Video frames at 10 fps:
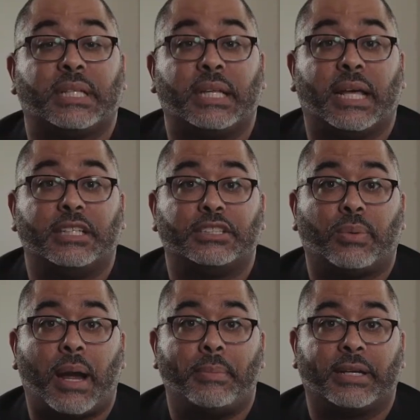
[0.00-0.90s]
was a letter to
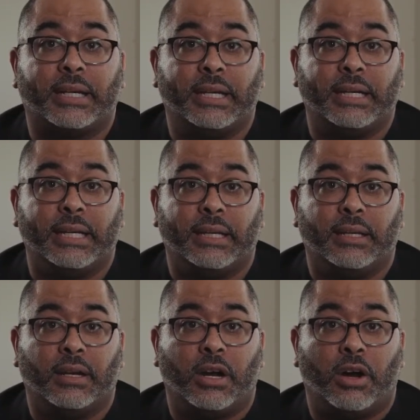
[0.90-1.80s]
Robert Kennedy,
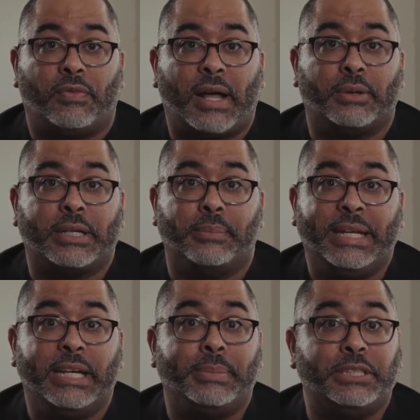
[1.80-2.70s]
following a
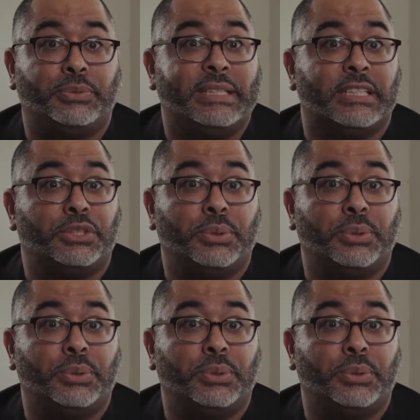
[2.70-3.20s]
meeting between the